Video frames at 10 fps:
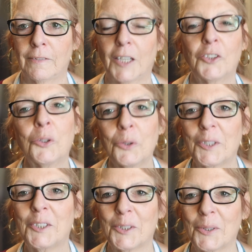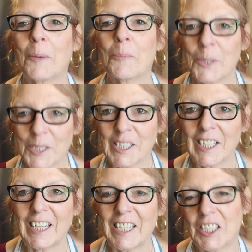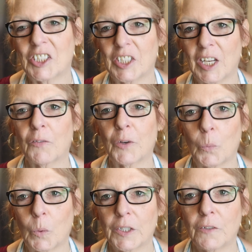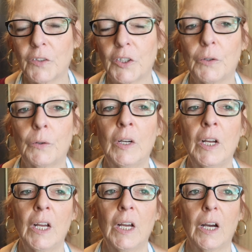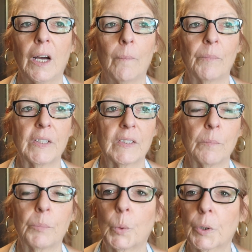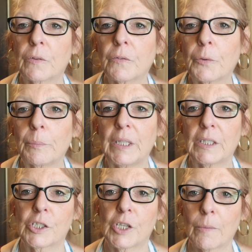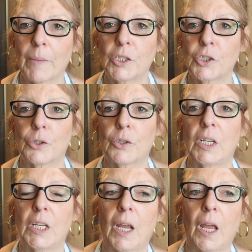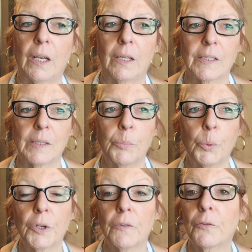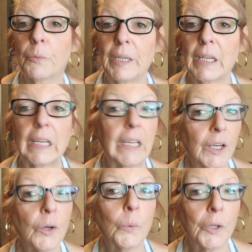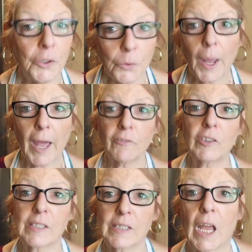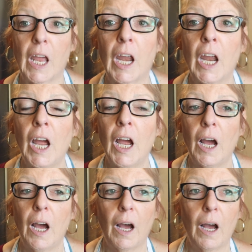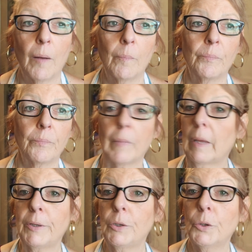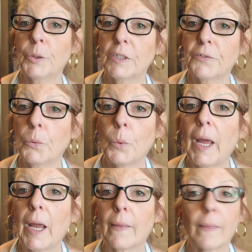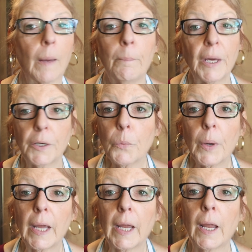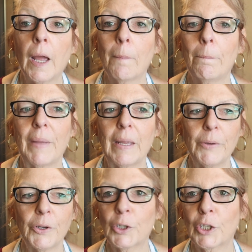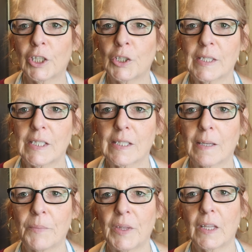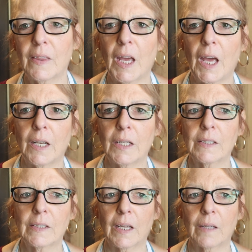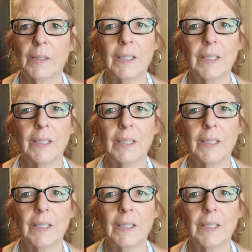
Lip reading: I truly do. I appreciate each and every one of you. It's important for me to share my journey, and it's important for me to hear what you have to say. Maybe you know a different way, a better way. Maybe you see something that it's like,